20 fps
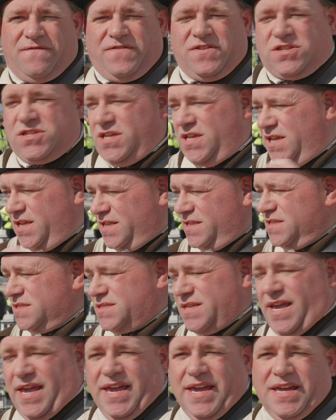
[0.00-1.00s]

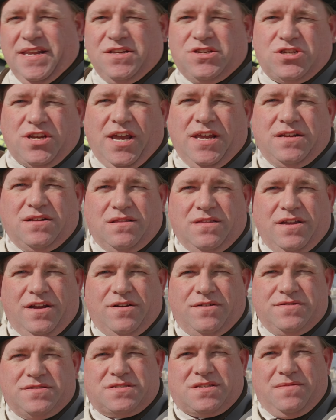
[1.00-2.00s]
fascines and
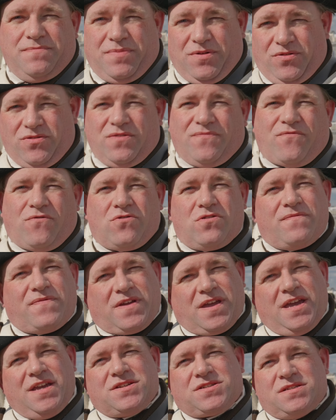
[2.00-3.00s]
chandeliers to build the
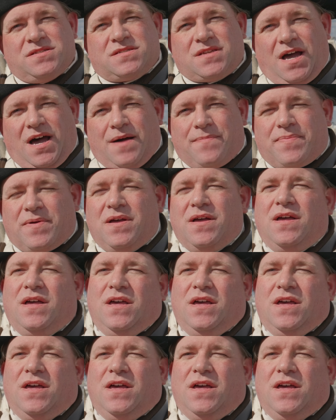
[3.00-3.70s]
fortifications up.